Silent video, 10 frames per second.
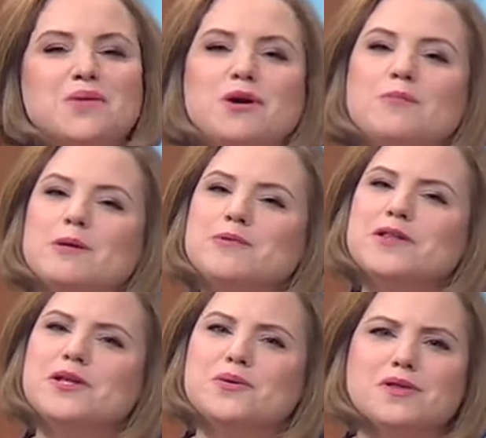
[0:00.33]
Well, people
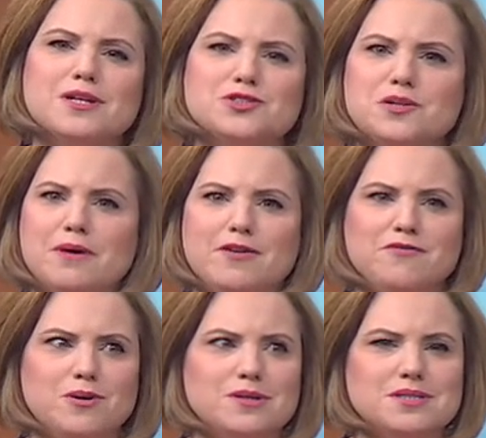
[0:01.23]
in the North Country may have
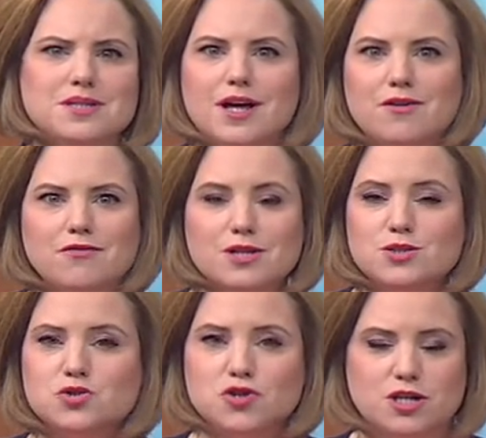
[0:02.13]
noticed a lot of
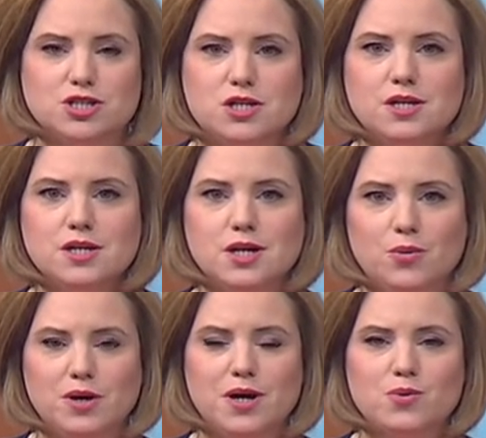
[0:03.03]
construction
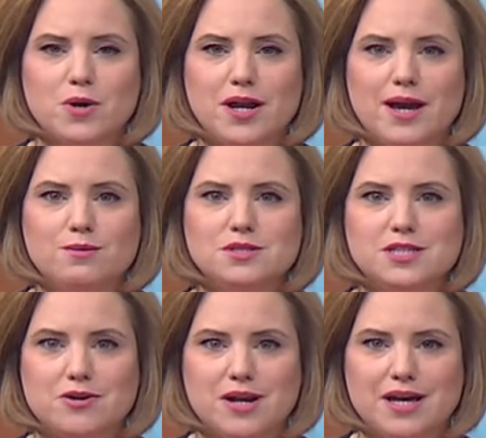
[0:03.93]
going on right now in
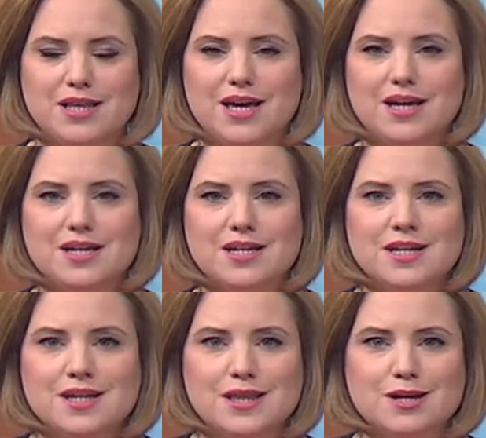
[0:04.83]
Saranac Lake.
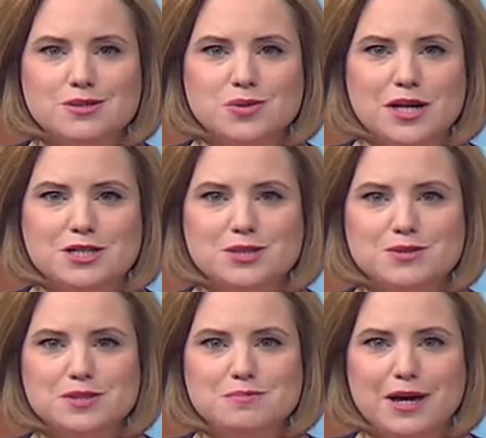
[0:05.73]
Local
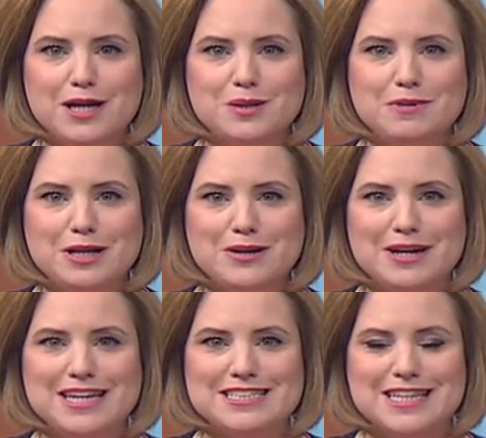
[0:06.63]
twenty-two's Michael Miller
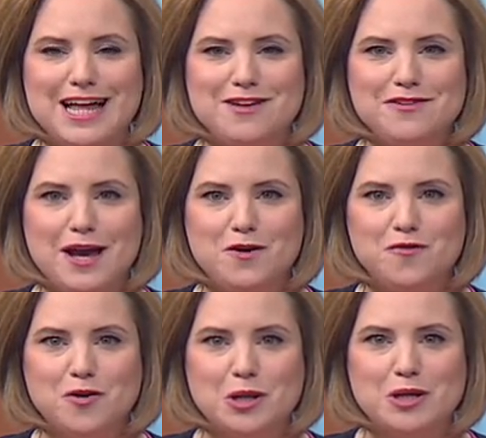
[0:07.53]
is live now
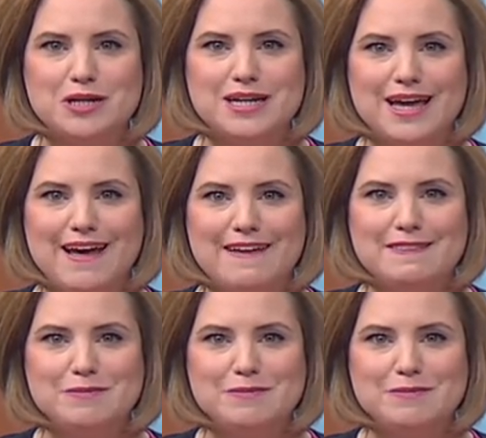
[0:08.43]
for a look at the